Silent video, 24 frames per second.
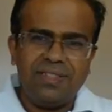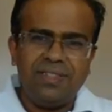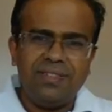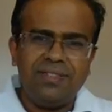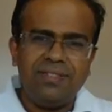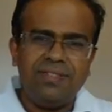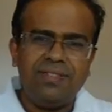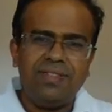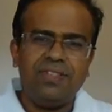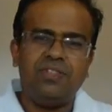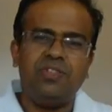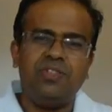
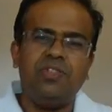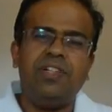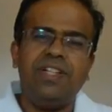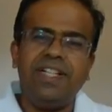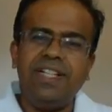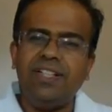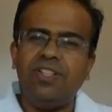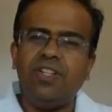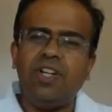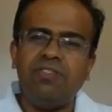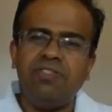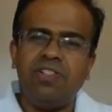So read
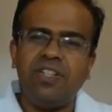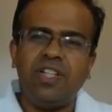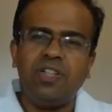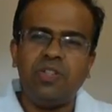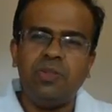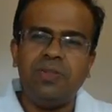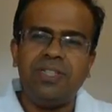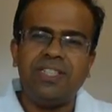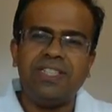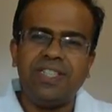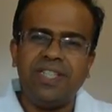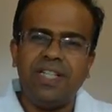the offer
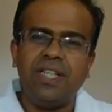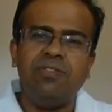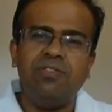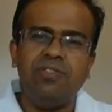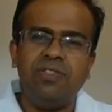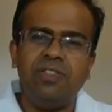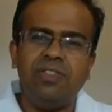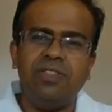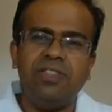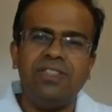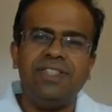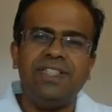documents
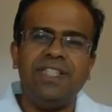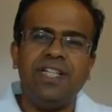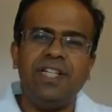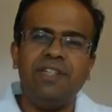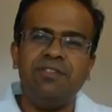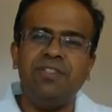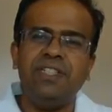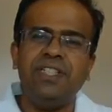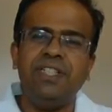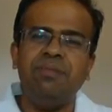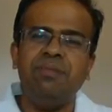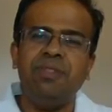
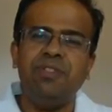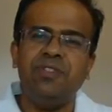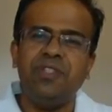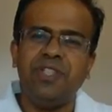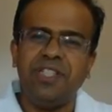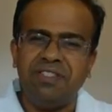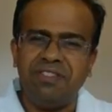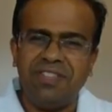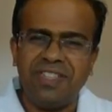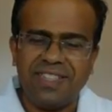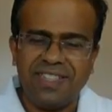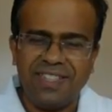carefully before
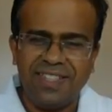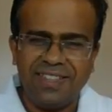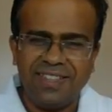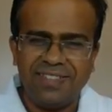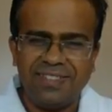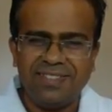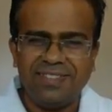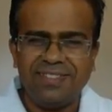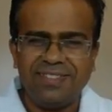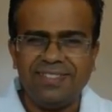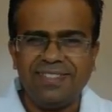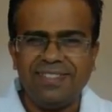investing.
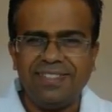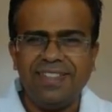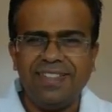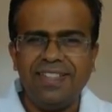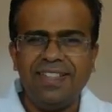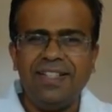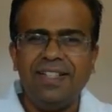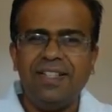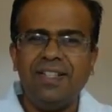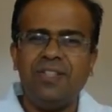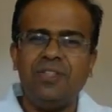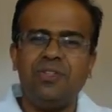
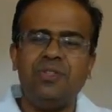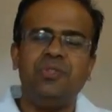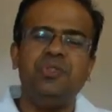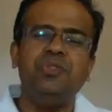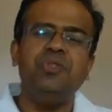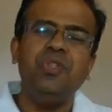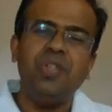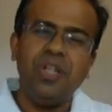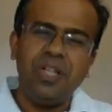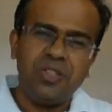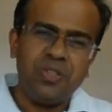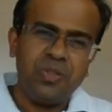So you
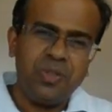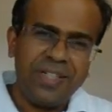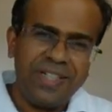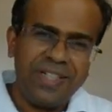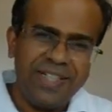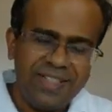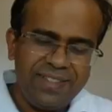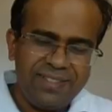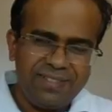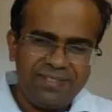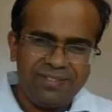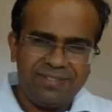also read
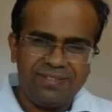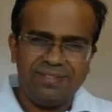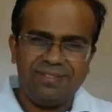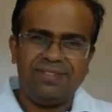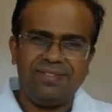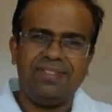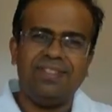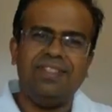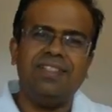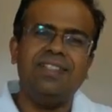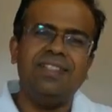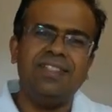
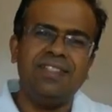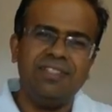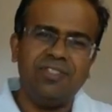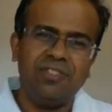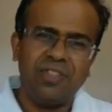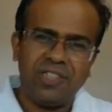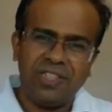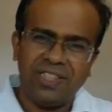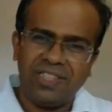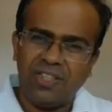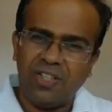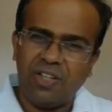what
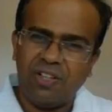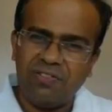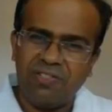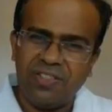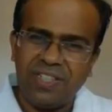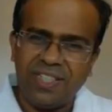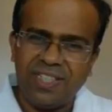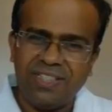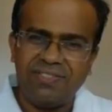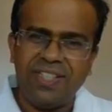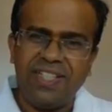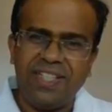the offer is
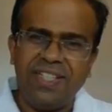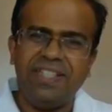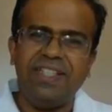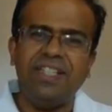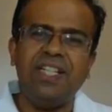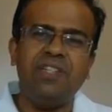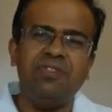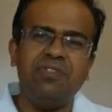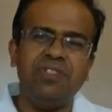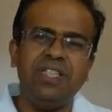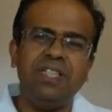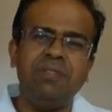very
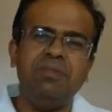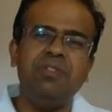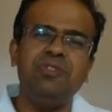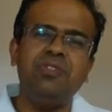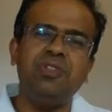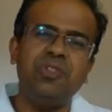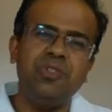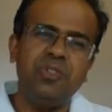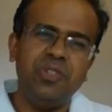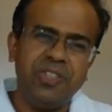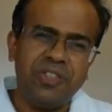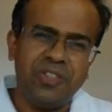carefully before
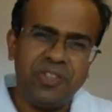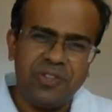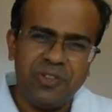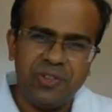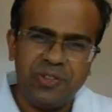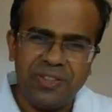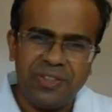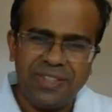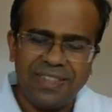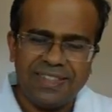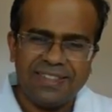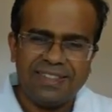going on to
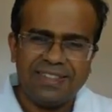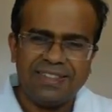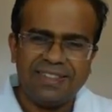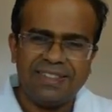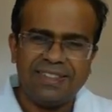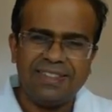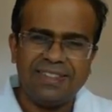this.